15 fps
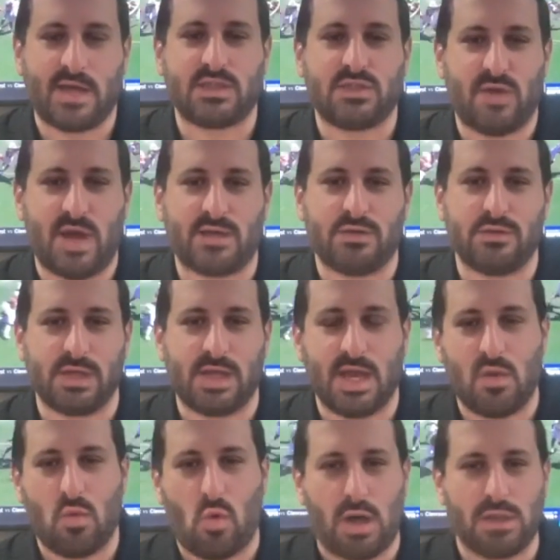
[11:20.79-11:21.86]
X factor that
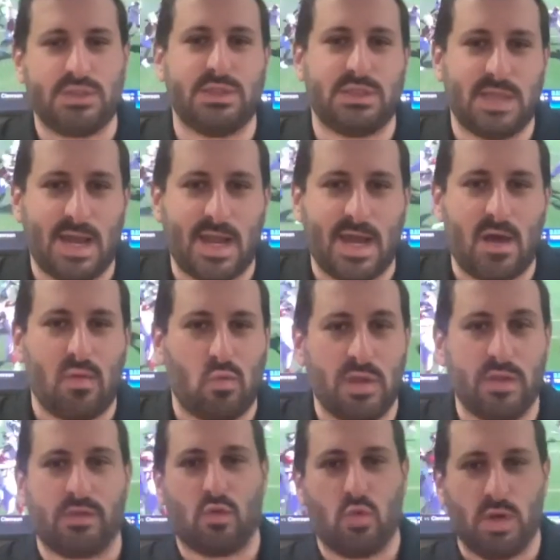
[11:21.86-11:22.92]
kind of washes that out
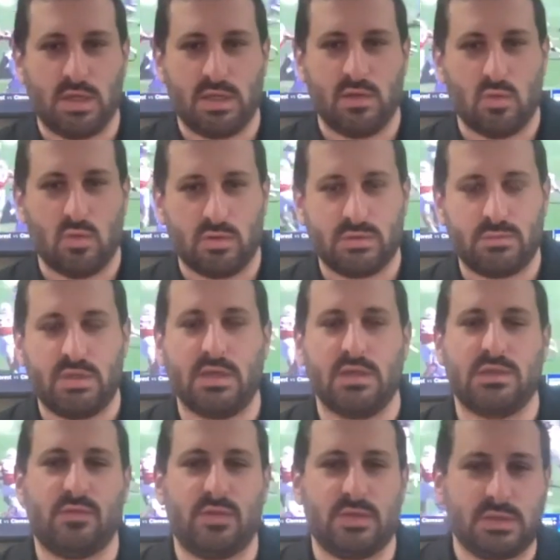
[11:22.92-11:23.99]
with Quinn Ewers
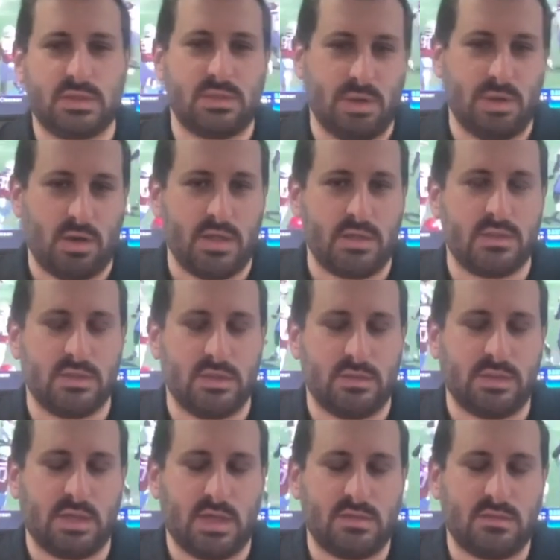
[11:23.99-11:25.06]
because of his experience and
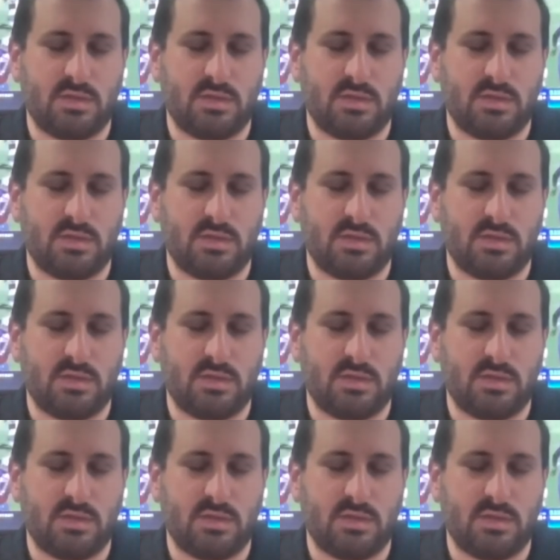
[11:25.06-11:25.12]
those kinds of